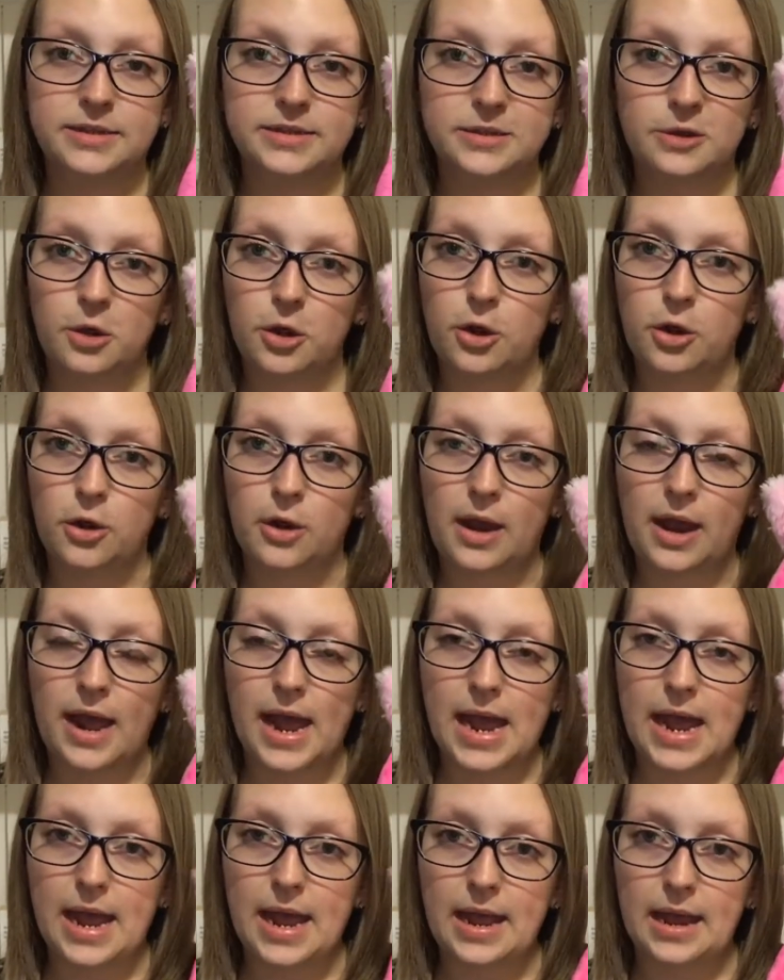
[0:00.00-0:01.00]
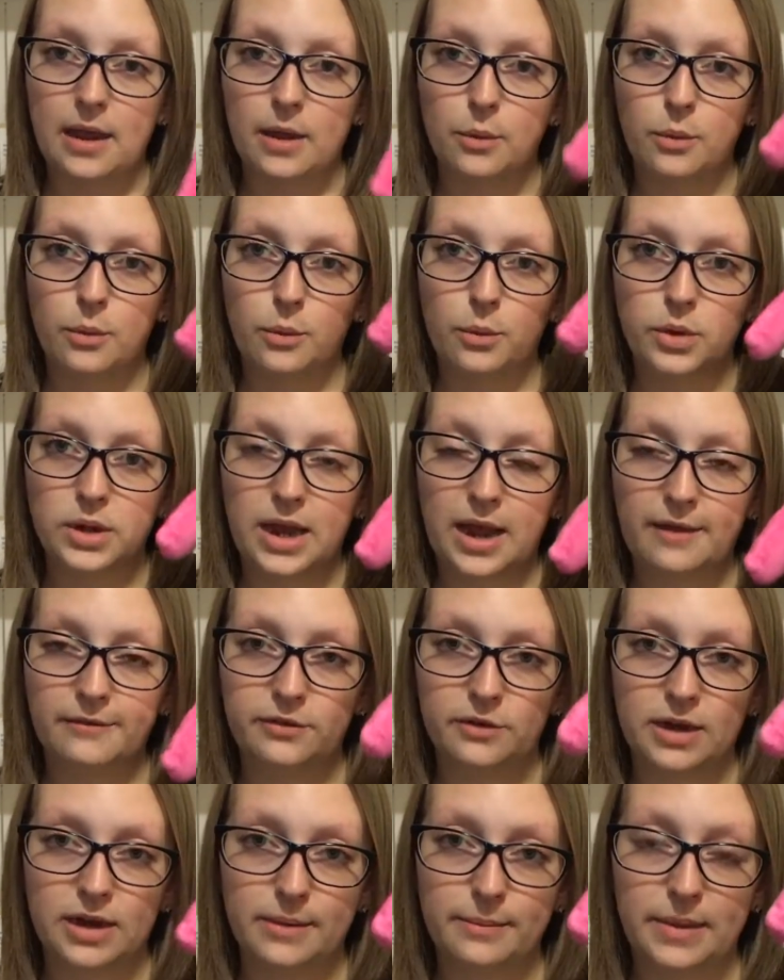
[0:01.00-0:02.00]
So I would have
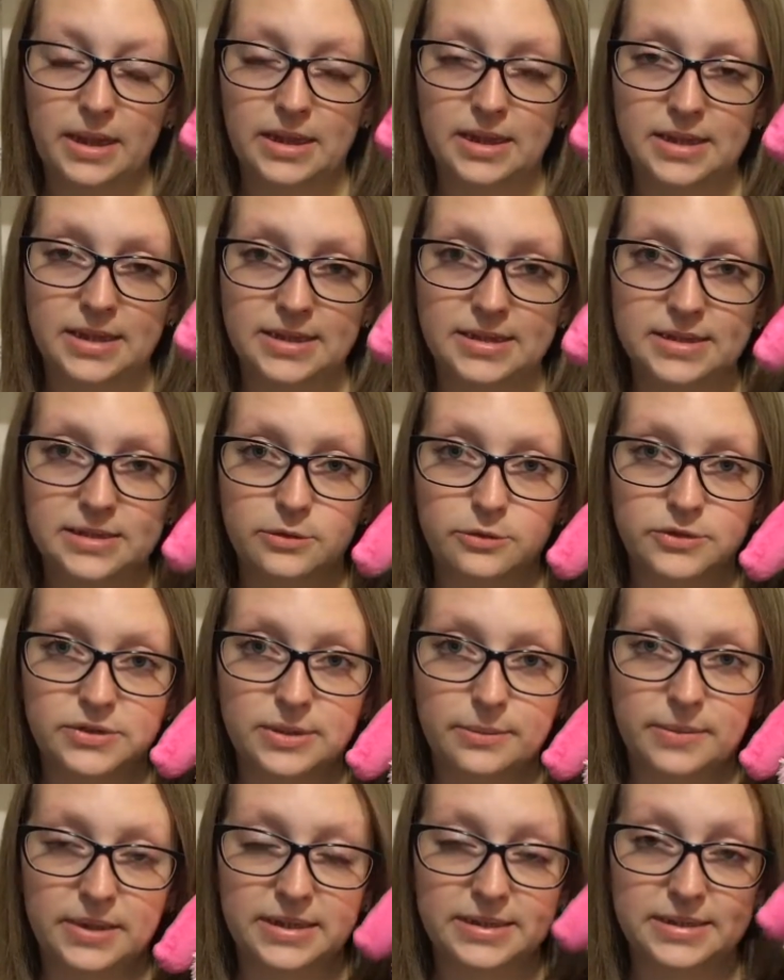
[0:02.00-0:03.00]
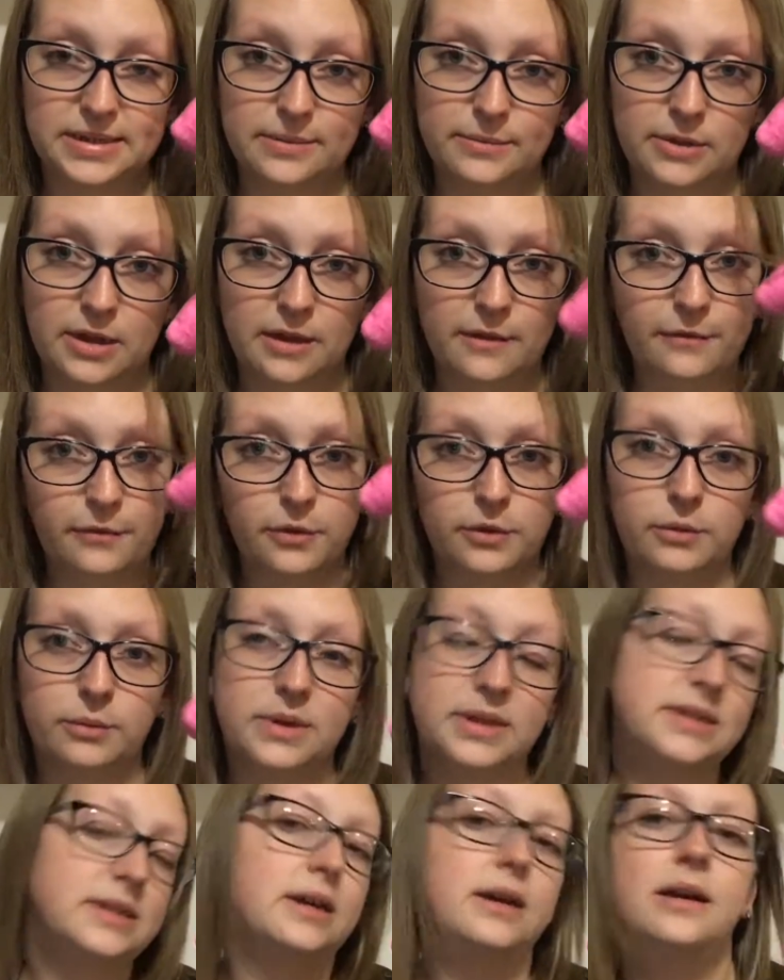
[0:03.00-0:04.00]
to recommend this or something similar for the
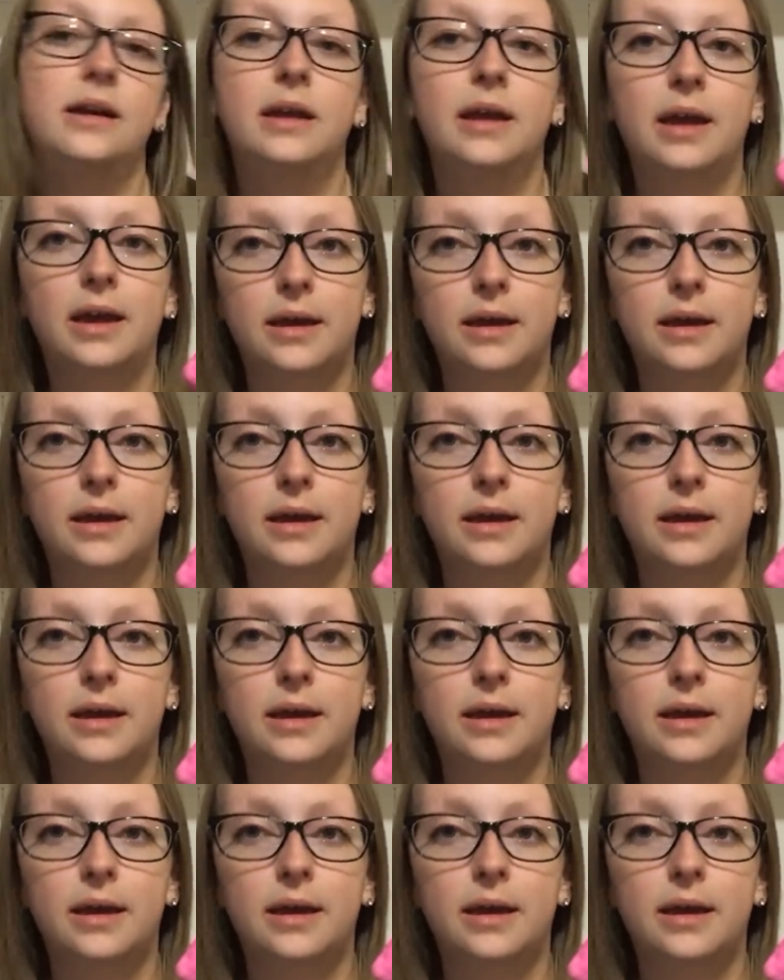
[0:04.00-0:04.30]
winter.